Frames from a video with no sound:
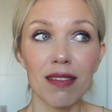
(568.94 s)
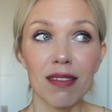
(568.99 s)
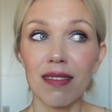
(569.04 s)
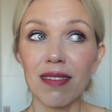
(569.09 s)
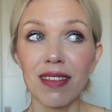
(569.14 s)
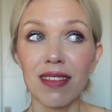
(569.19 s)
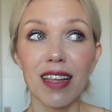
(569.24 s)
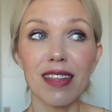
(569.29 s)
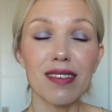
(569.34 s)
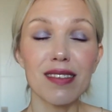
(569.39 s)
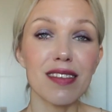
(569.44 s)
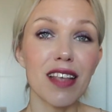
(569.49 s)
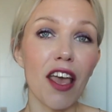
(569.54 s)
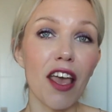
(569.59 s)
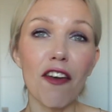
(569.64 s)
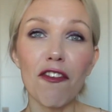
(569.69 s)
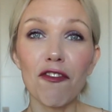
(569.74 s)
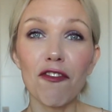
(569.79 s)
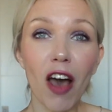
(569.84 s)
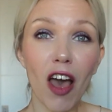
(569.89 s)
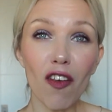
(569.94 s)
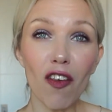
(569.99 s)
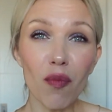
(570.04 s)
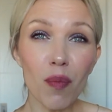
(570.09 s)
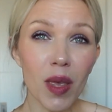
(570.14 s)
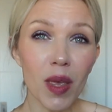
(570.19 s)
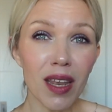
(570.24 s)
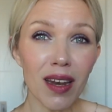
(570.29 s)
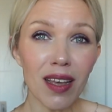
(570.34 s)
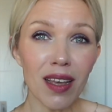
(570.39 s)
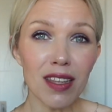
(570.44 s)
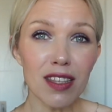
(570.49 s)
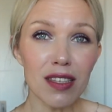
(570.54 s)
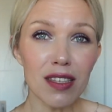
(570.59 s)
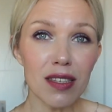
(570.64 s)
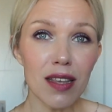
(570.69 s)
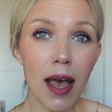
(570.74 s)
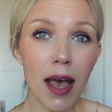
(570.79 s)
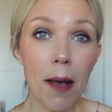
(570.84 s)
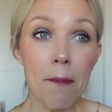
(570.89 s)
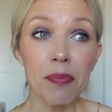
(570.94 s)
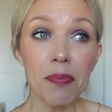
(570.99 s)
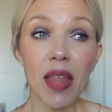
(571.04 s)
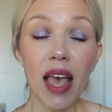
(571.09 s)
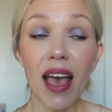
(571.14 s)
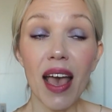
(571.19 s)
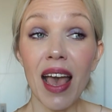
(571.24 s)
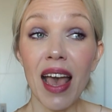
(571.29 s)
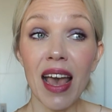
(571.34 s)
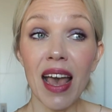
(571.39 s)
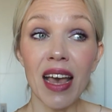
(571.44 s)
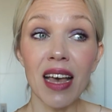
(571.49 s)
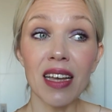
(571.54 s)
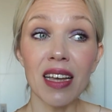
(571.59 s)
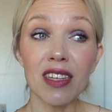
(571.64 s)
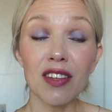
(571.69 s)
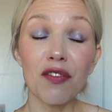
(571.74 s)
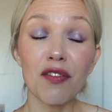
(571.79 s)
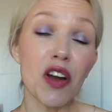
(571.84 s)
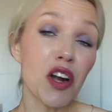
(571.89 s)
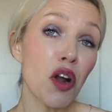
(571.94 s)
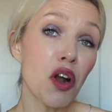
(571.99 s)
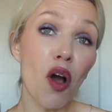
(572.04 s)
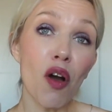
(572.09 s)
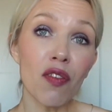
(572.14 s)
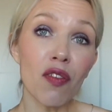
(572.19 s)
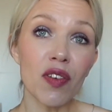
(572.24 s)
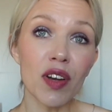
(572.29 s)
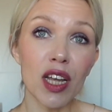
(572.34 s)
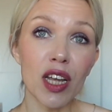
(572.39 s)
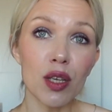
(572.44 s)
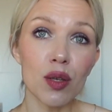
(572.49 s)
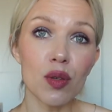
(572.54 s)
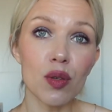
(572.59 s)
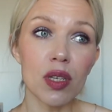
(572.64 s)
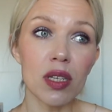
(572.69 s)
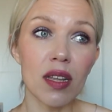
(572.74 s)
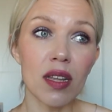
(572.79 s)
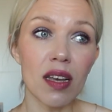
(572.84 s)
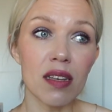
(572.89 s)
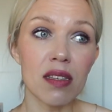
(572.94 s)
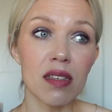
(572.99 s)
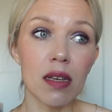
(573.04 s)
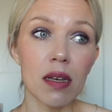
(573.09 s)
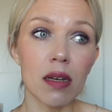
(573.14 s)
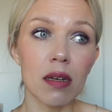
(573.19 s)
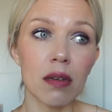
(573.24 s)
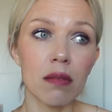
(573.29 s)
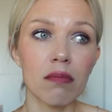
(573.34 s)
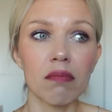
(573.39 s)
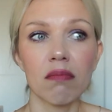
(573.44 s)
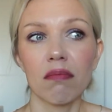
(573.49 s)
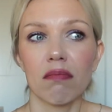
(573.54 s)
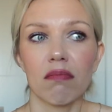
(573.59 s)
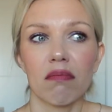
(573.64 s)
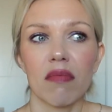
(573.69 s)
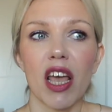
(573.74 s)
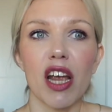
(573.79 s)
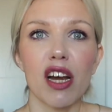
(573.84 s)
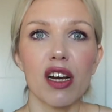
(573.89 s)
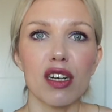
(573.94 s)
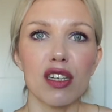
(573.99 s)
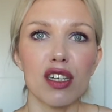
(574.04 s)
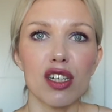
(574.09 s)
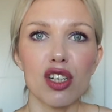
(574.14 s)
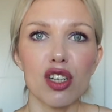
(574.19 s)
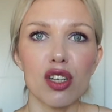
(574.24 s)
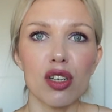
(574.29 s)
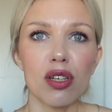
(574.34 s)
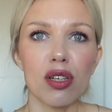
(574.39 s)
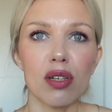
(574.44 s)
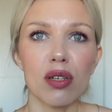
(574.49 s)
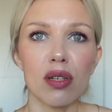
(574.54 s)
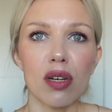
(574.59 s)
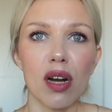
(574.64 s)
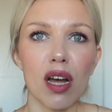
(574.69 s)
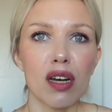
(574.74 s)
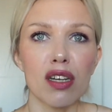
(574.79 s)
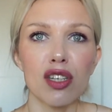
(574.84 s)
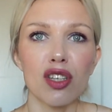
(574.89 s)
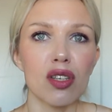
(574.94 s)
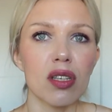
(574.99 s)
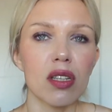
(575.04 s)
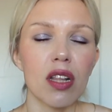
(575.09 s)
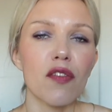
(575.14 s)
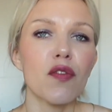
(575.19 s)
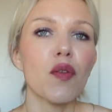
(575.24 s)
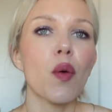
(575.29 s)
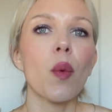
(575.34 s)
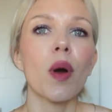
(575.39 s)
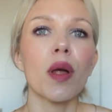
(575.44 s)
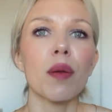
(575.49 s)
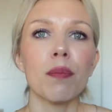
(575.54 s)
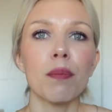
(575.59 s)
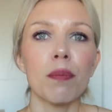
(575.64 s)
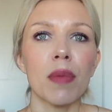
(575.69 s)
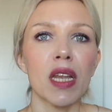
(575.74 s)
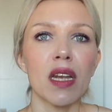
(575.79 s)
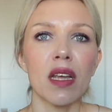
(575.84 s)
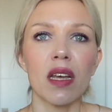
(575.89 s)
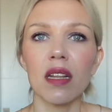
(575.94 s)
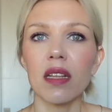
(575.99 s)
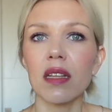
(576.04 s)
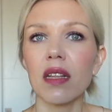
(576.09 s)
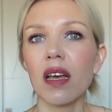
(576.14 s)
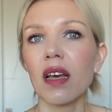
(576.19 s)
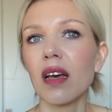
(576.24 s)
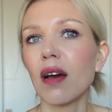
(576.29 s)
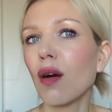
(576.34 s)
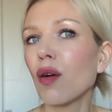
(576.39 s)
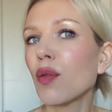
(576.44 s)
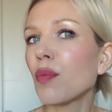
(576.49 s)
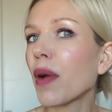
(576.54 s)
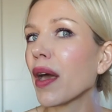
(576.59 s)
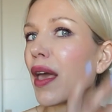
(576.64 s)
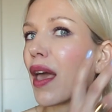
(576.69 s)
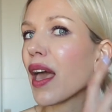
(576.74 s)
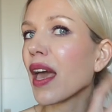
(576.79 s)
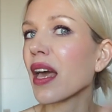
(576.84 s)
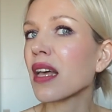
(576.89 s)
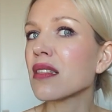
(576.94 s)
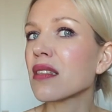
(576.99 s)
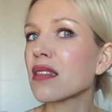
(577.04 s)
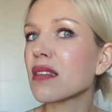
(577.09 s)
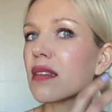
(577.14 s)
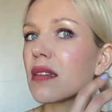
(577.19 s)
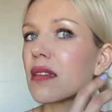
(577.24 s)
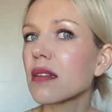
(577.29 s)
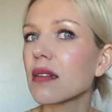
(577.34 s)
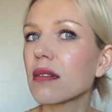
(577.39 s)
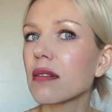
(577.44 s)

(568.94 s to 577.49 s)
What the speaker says: let's say 5 minutes, and very often I use it as a hair conditioner. I just leave for 1 minute on my ends.